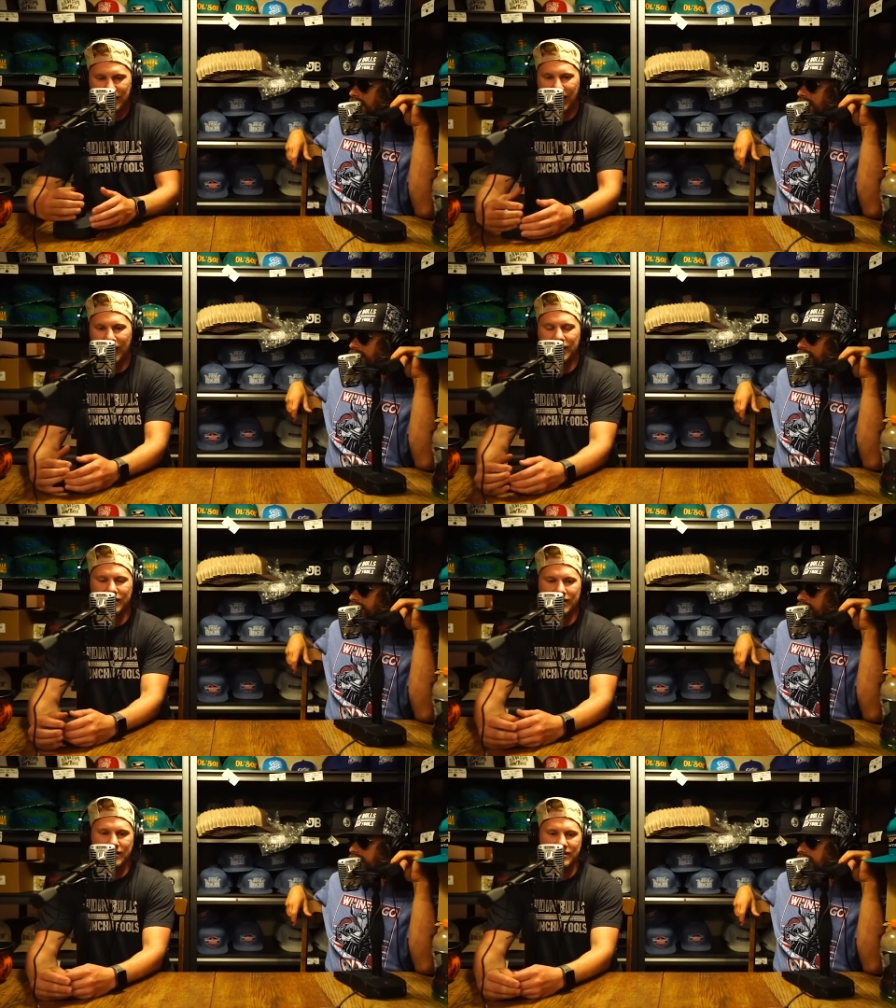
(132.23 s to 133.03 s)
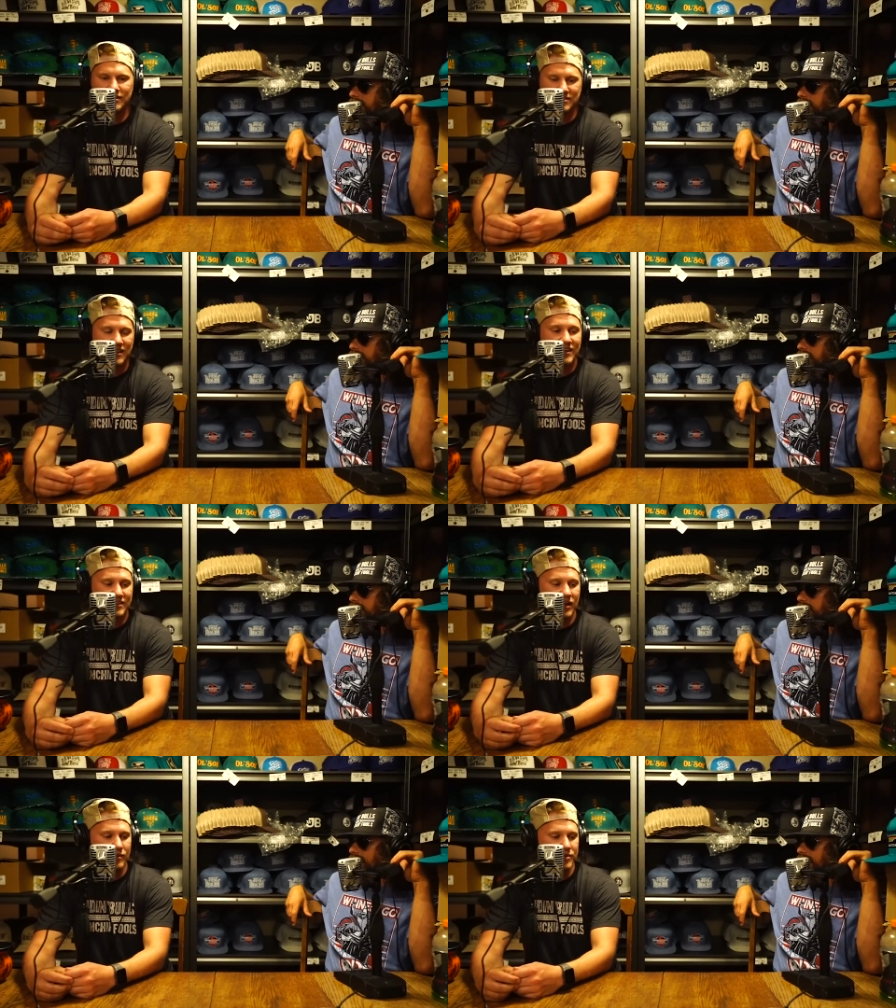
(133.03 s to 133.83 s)
I, uh, in the
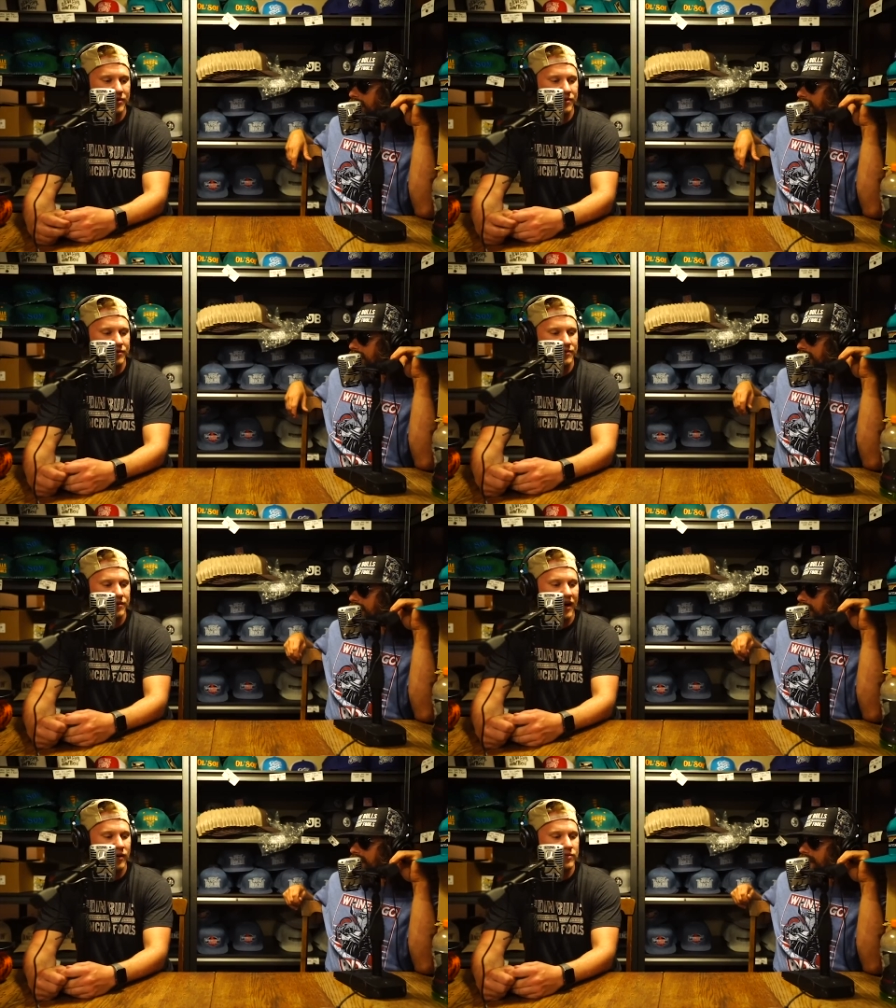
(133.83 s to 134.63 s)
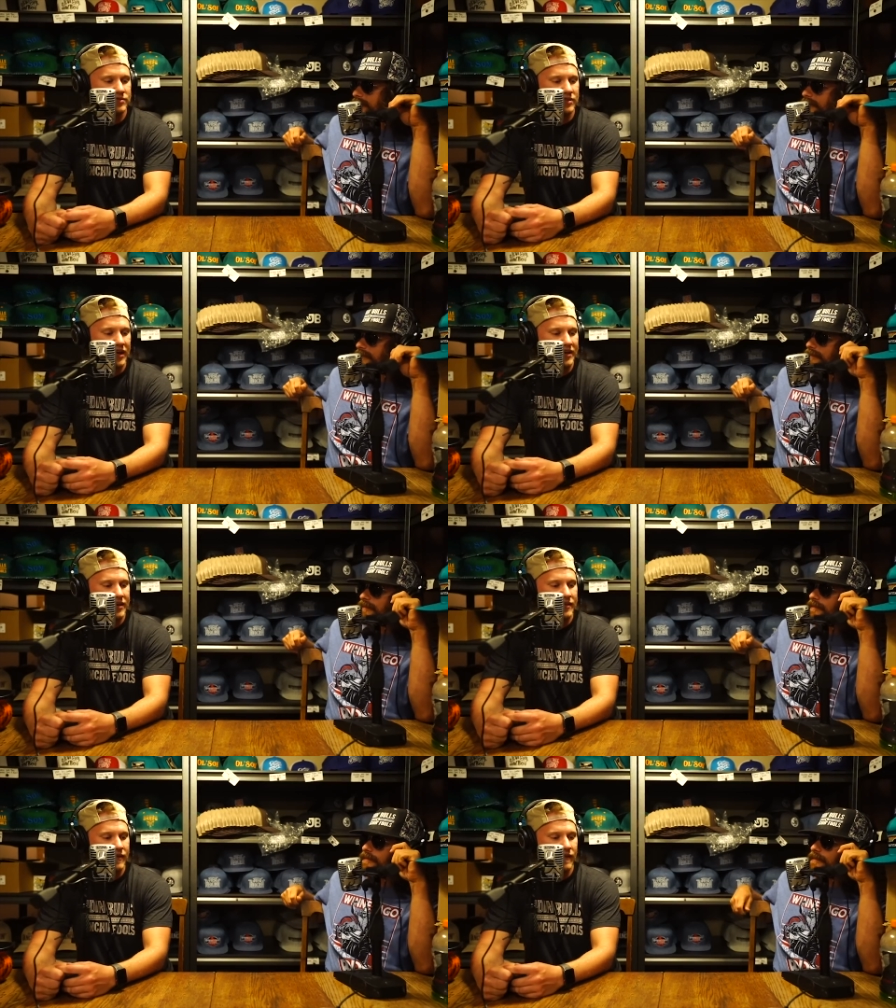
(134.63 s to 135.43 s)
second time though, I was
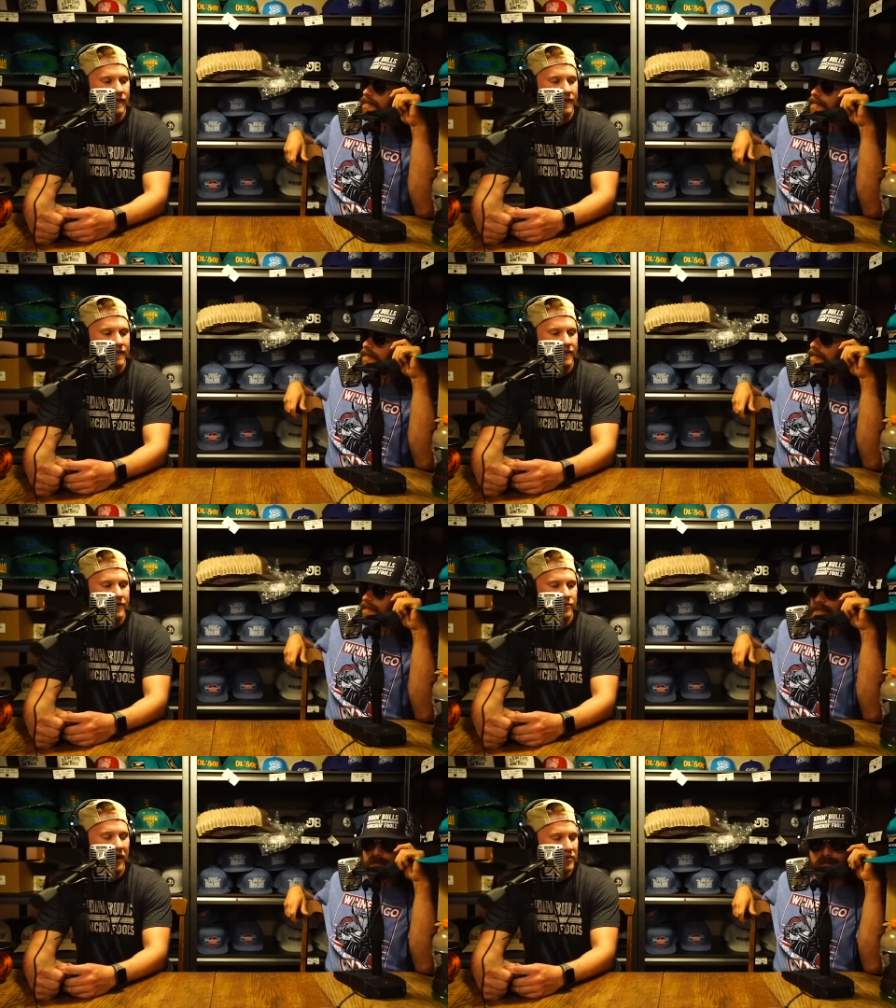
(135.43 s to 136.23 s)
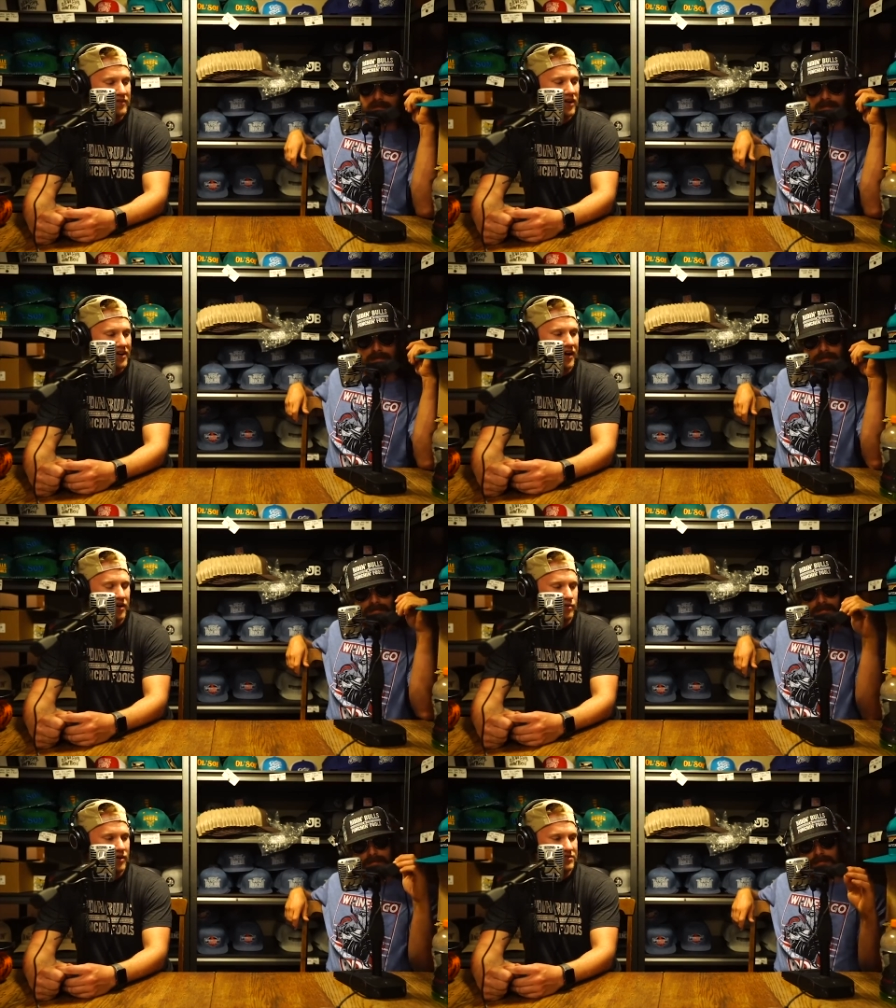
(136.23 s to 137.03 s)
like, right whenever I got
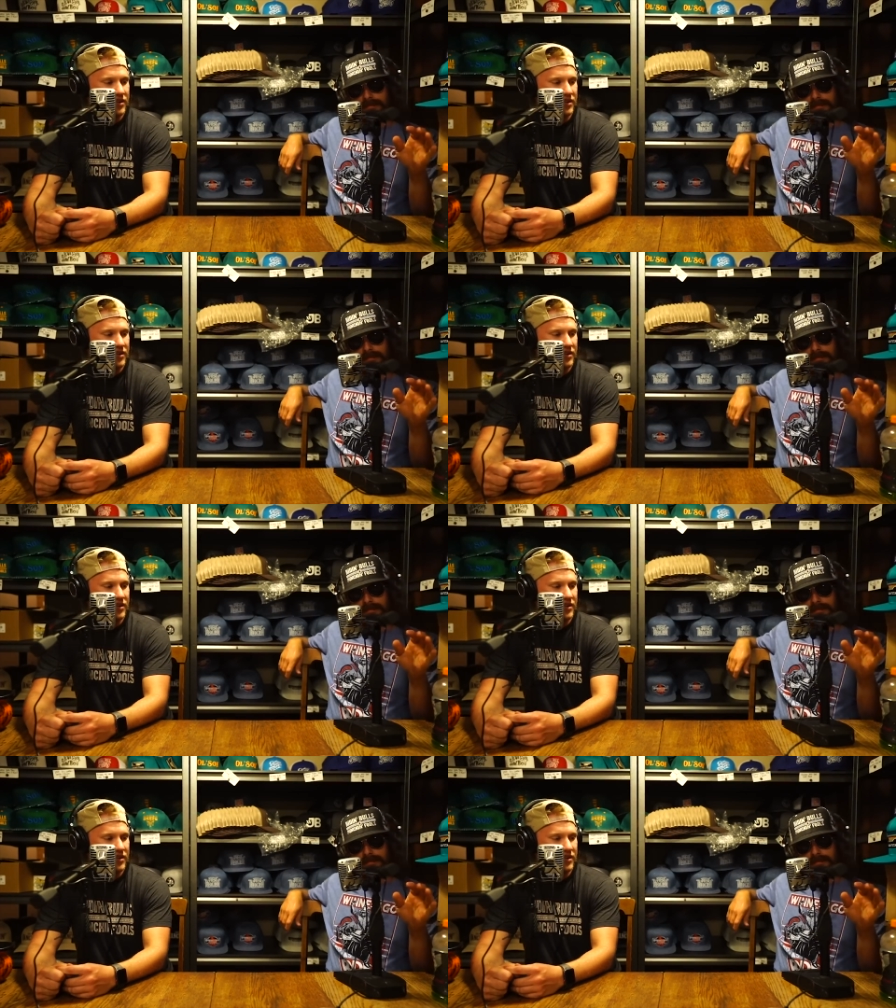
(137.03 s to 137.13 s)
on him, I